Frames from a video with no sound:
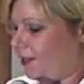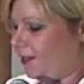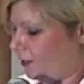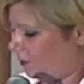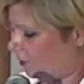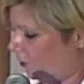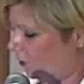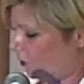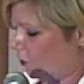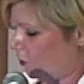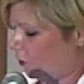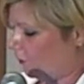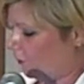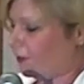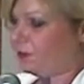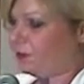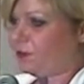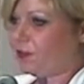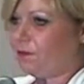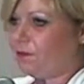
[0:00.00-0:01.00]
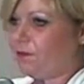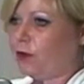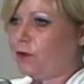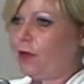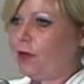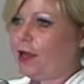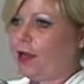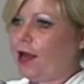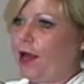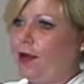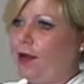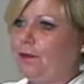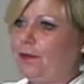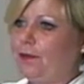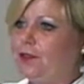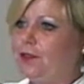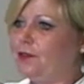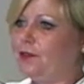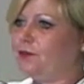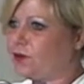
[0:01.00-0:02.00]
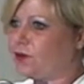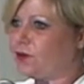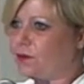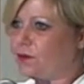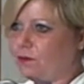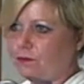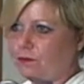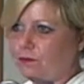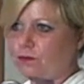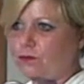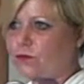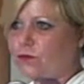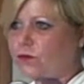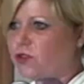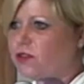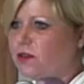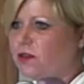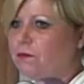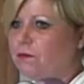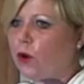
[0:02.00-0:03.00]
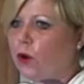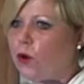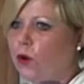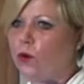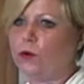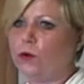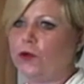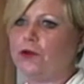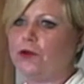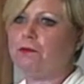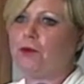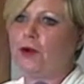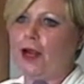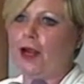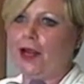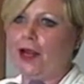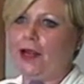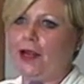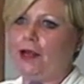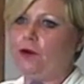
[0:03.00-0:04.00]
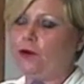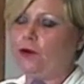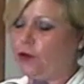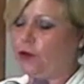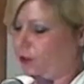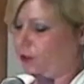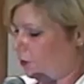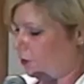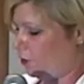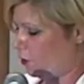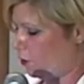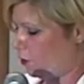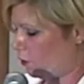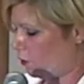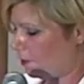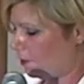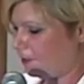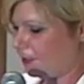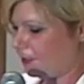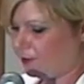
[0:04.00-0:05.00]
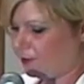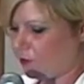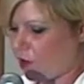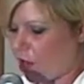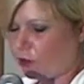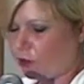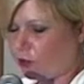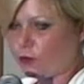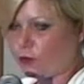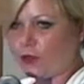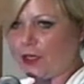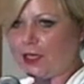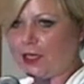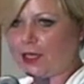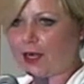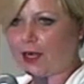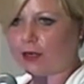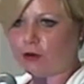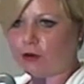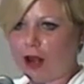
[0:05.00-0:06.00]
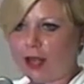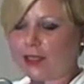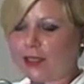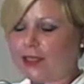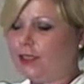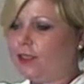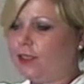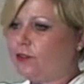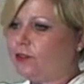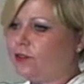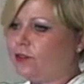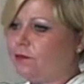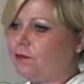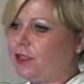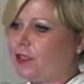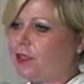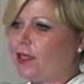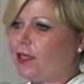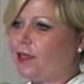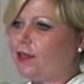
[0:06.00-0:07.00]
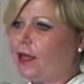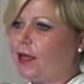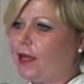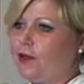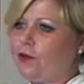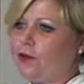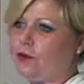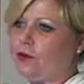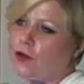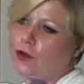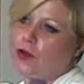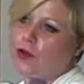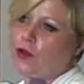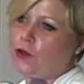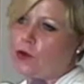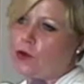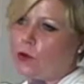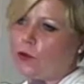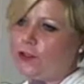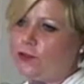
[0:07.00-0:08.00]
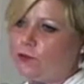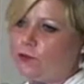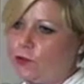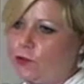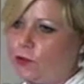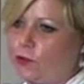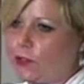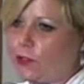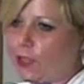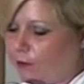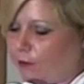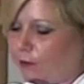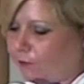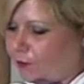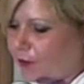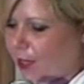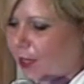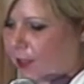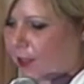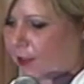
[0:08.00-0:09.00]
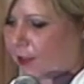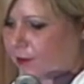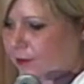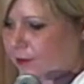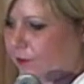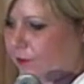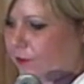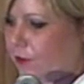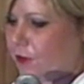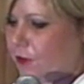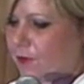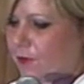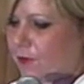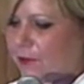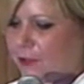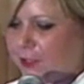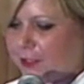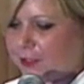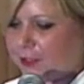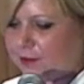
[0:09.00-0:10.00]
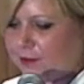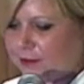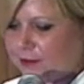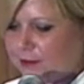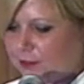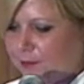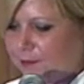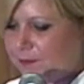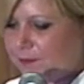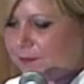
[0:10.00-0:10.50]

you know, if something were to happen, if some pole were to break, or, you know, a piece of concrete got a crack in it or something like that. You always want to account for that kind of stuff when you're building a system.